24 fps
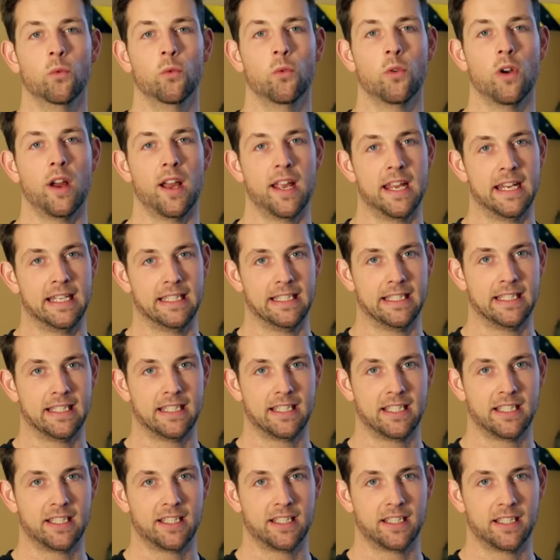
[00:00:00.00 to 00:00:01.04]
Right.
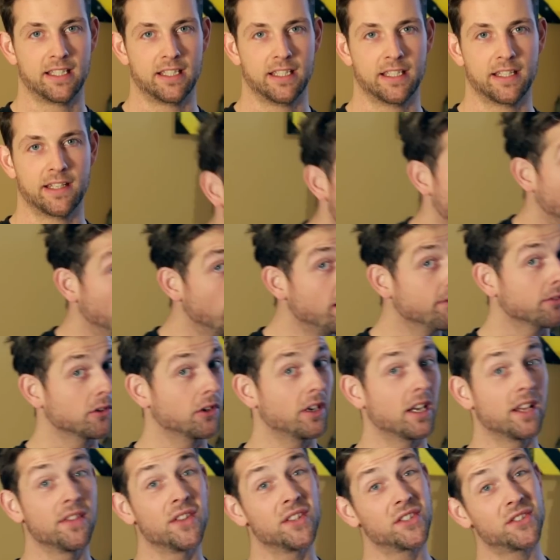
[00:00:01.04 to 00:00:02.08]
However,
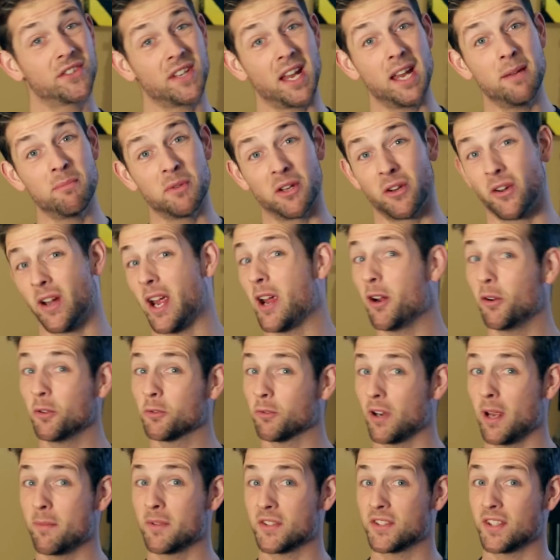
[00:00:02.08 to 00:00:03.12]
in the same year, Harold
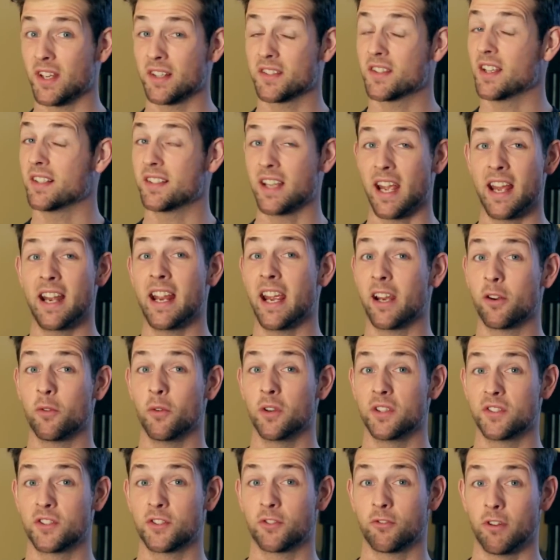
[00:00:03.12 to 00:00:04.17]
Ramis says that Dan
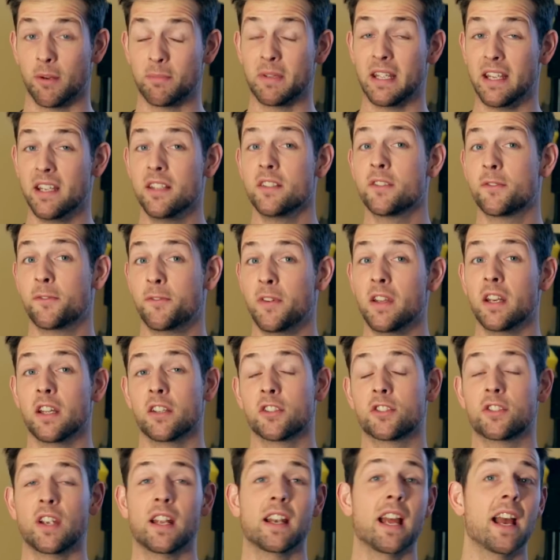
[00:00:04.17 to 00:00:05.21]
Aykroyd's script is
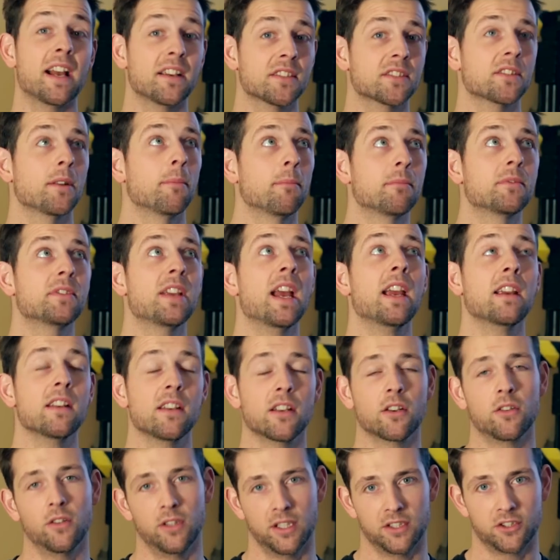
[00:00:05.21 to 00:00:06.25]
finished and has some
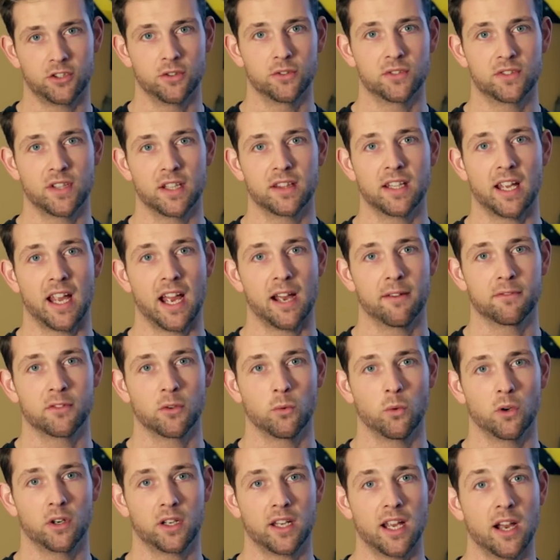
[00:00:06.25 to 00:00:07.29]
technical issues that they have to
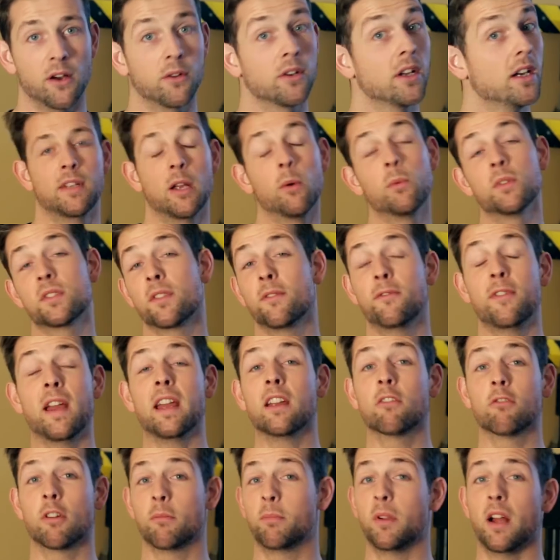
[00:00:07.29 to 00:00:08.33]
work out. It was a
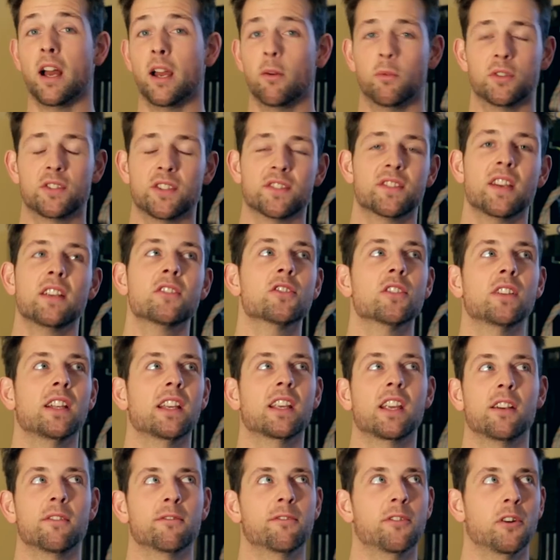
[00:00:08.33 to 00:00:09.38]
vague reply, which essentially
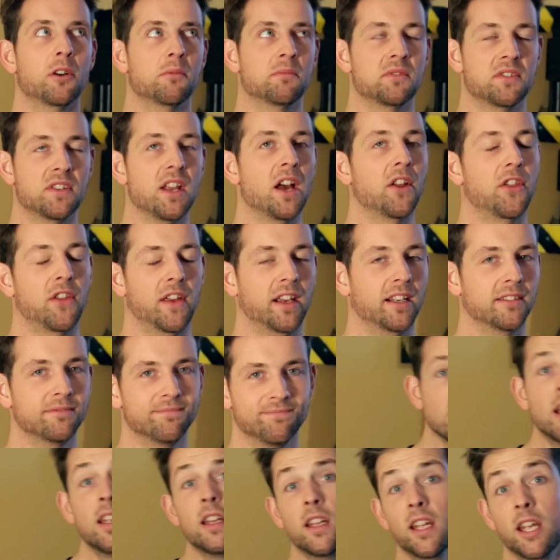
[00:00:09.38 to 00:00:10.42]
confirms nothing.
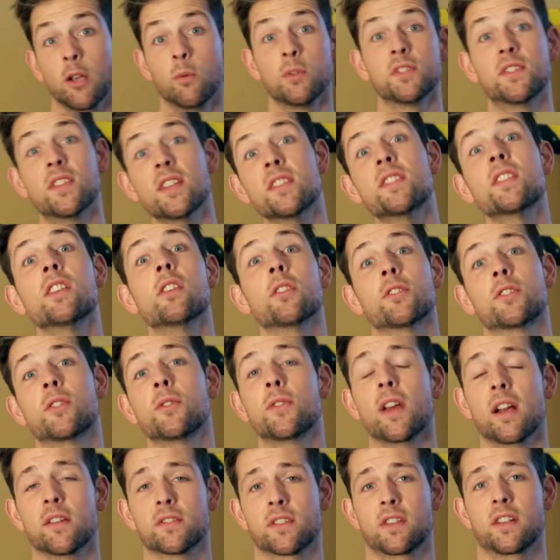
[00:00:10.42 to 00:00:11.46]
It was this year,
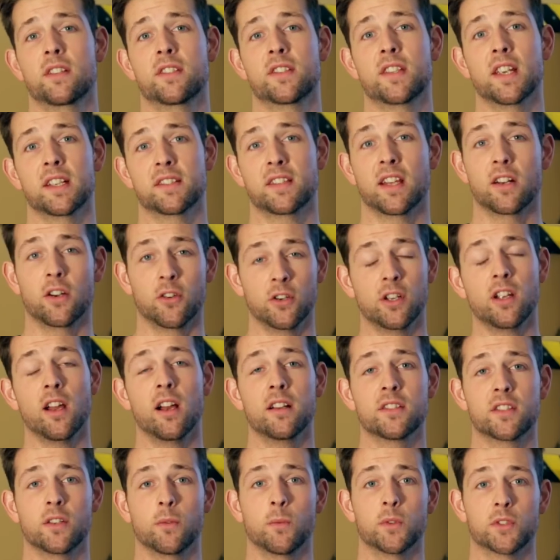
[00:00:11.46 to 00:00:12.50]
2006, that Ernie
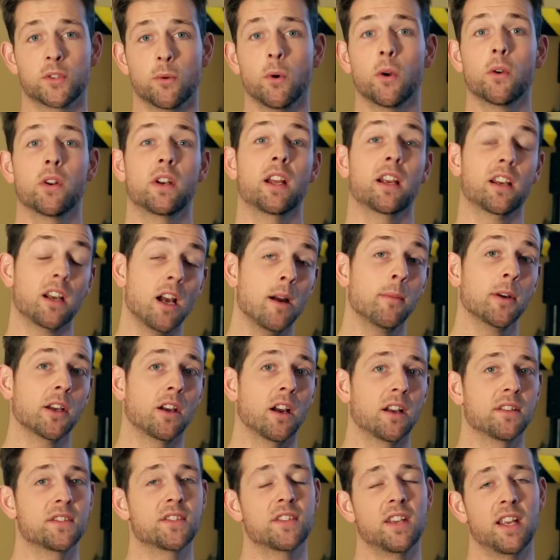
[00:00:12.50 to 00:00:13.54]
Hudson was quoted at
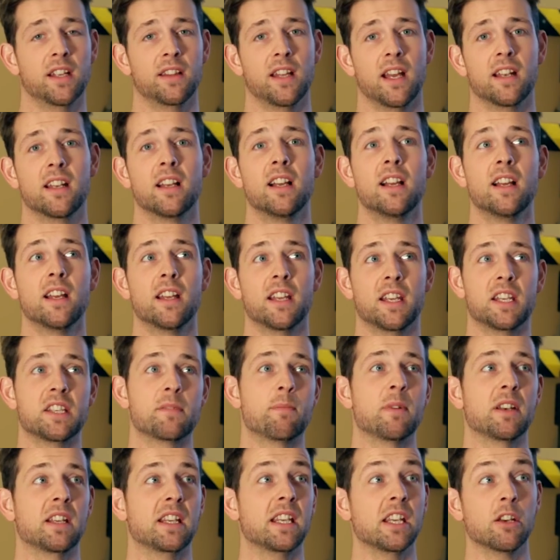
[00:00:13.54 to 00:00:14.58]
Comic-Con saying that he's
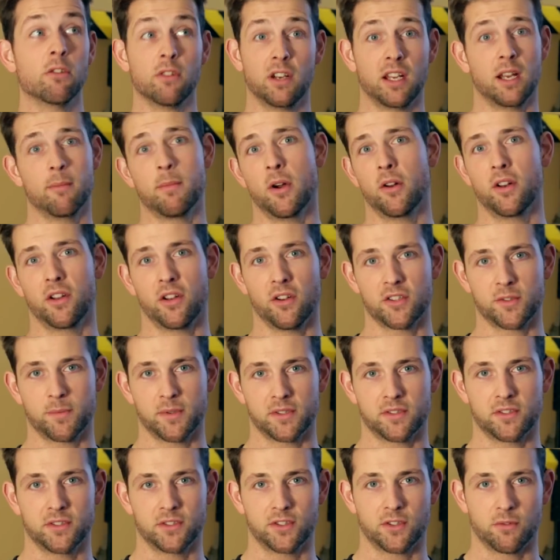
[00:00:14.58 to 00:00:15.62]
been hearing about a
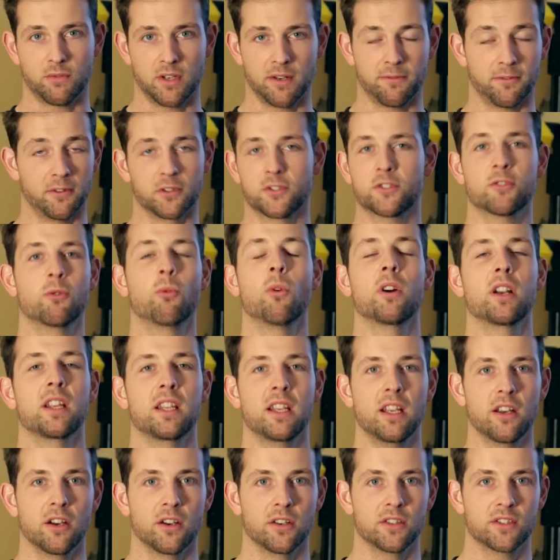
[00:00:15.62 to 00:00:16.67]
Ghostbusters 3 for
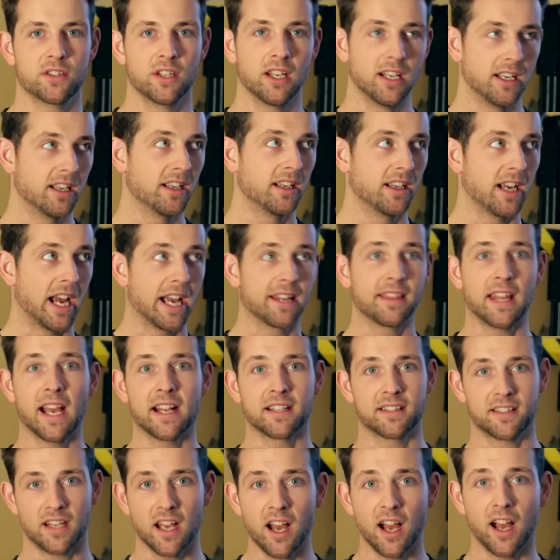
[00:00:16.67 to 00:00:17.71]
20 years. At
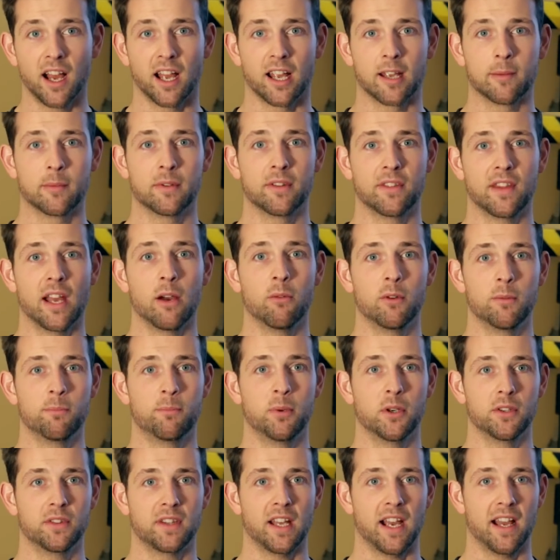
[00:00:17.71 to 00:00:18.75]
that time, that would
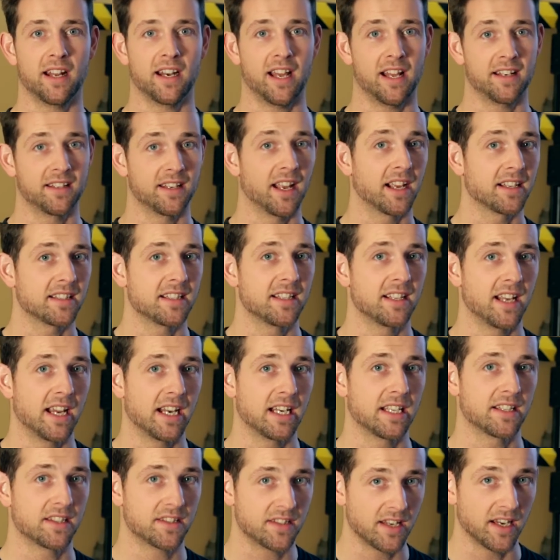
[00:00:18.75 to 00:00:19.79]
put that at
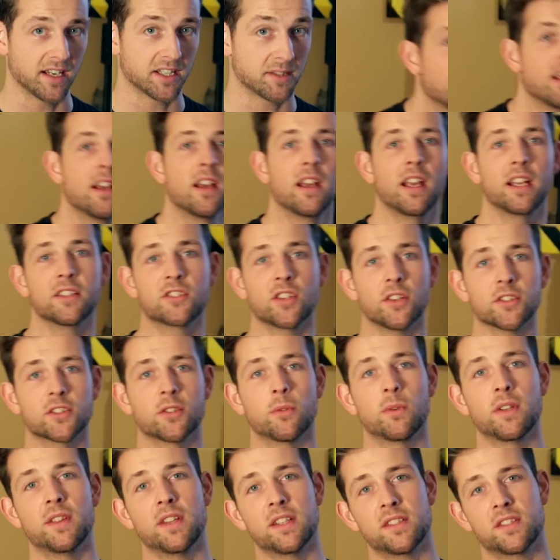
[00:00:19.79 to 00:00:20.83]
1986. It's
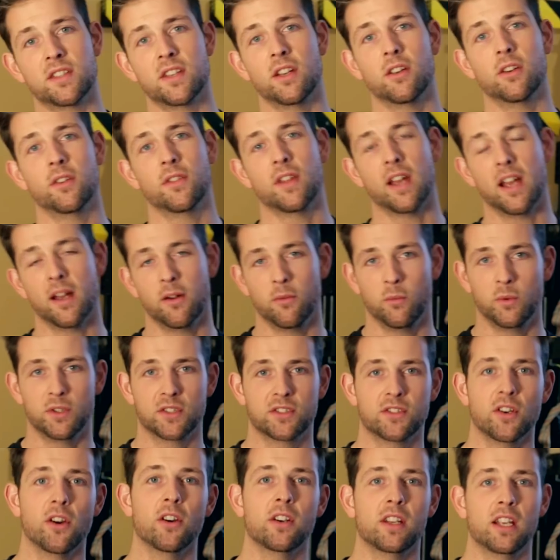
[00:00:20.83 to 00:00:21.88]
also in this year that we
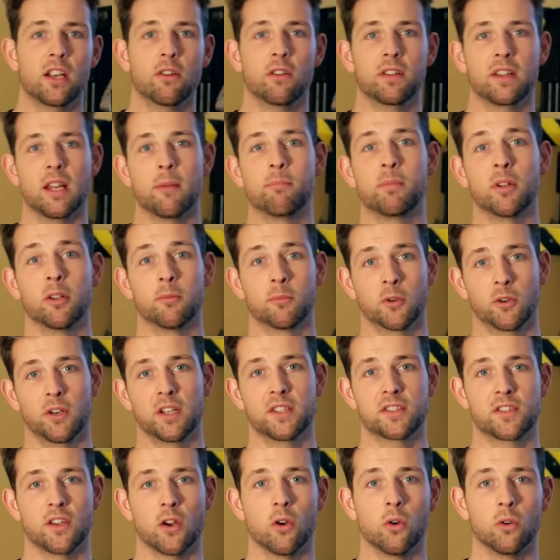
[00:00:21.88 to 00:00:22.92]
start hearing that Bill Murray
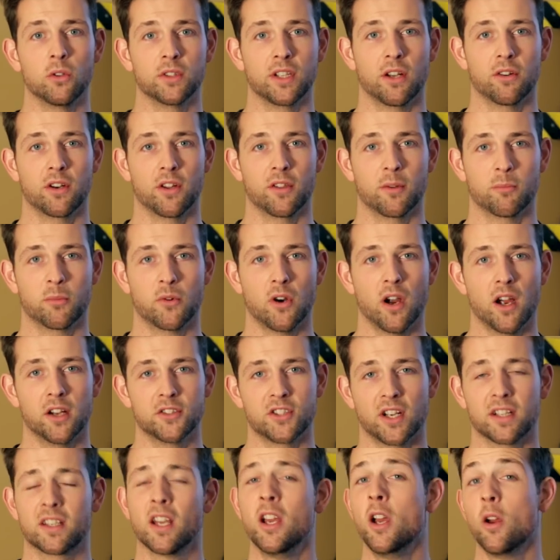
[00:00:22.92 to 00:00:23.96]
is the holdout on the
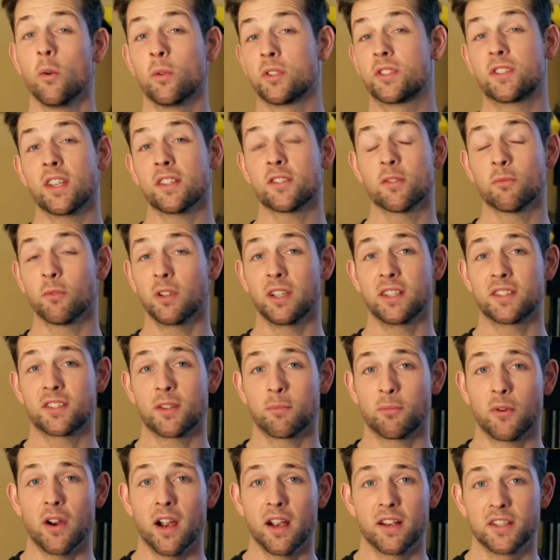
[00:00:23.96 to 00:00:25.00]
project, which doesn't really
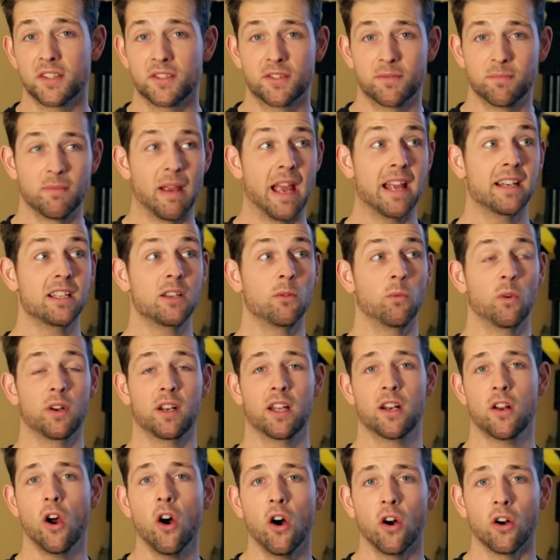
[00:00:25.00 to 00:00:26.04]
surprise anyone
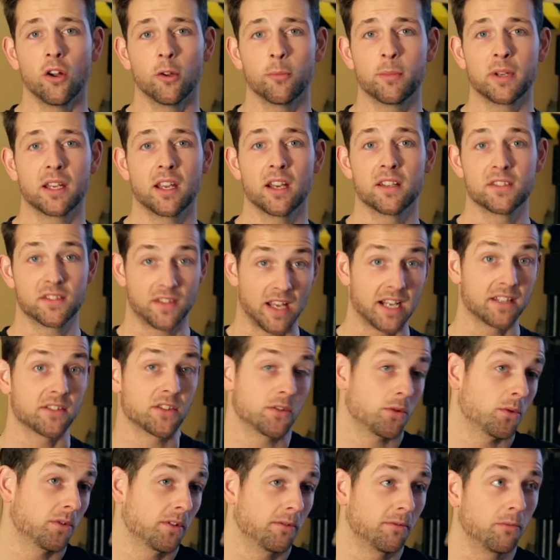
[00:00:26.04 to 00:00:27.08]
at all, because that's
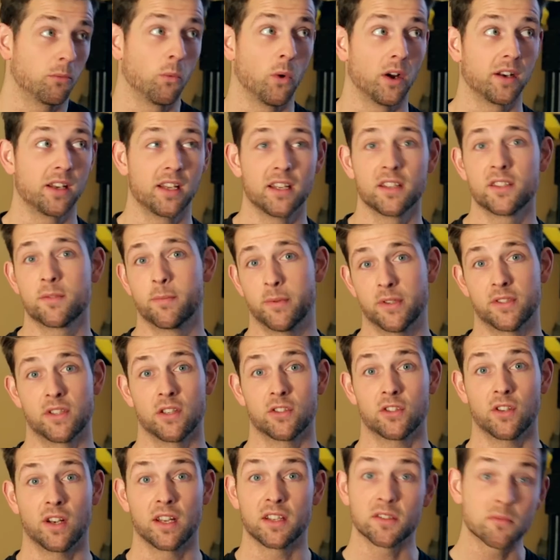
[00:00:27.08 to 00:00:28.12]
sort of what his
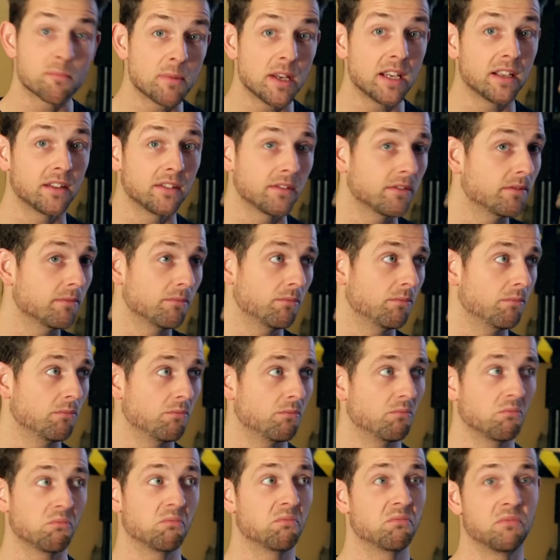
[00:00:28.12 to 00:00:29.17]
position has been
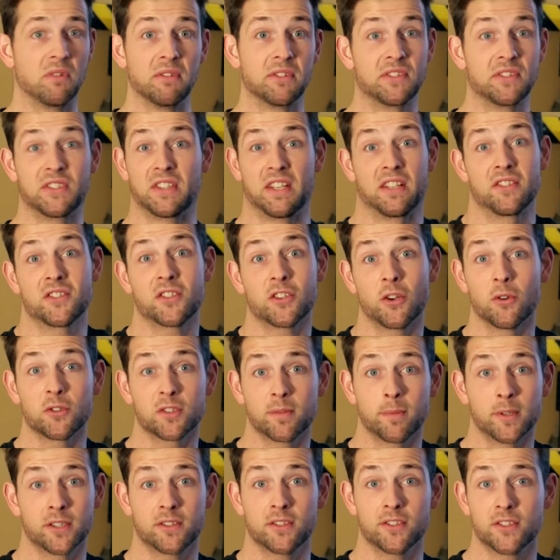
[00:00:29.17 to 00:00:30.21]
since
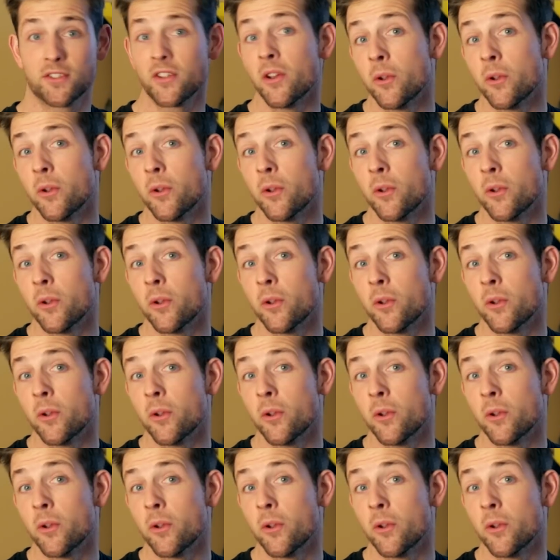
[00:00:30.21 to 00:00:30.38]
Ghostbusters